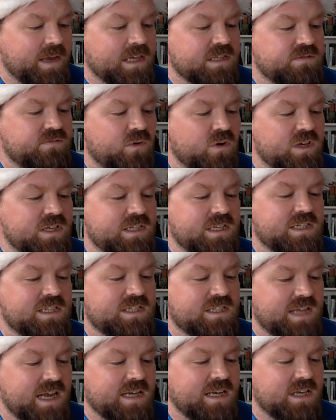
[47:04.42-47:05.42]
his voice as
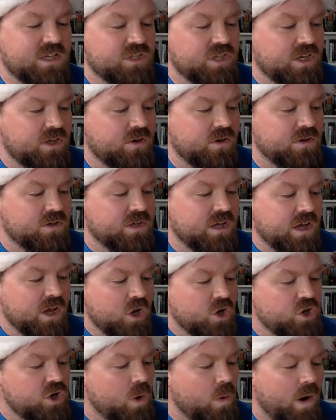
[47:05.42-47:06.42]
steady as he could.
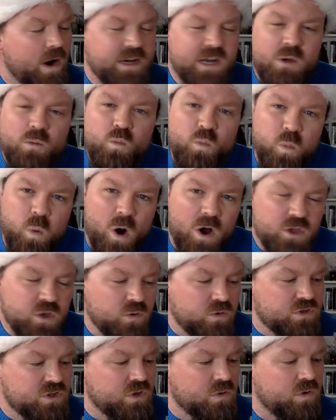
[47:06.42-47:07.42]
"No idea what
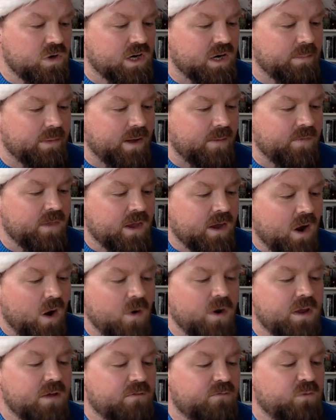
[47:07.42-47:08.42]
you're talking about.
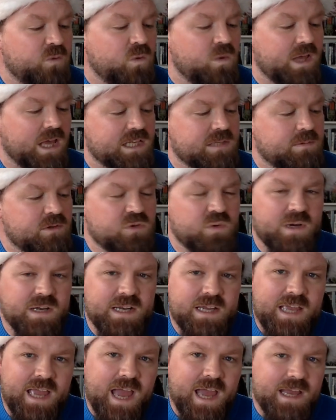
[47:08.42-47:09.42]
Only a fool gets between
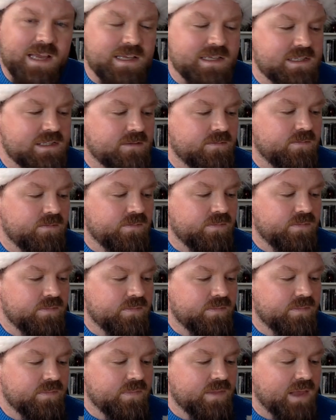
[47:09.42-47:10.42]
the gangs."
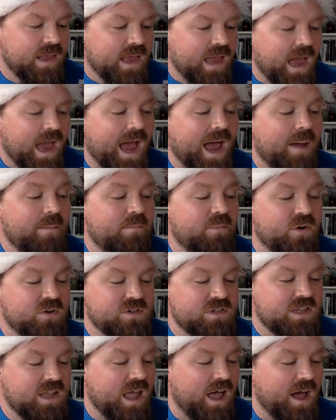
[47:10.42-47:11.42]

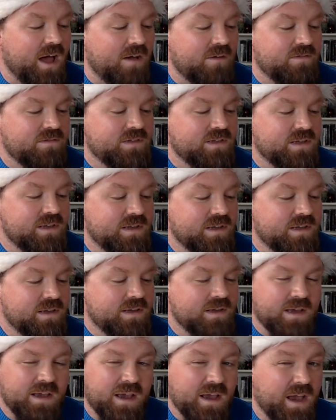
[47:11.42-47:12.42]
Ambrose laughed,
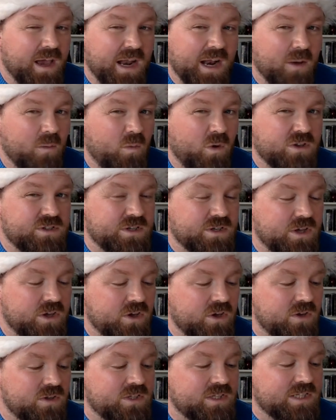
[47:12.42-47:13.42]
and it wasn't a
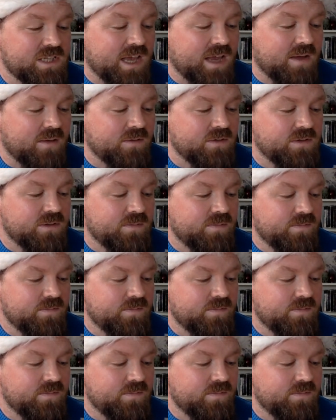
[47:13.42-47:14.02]
good sound.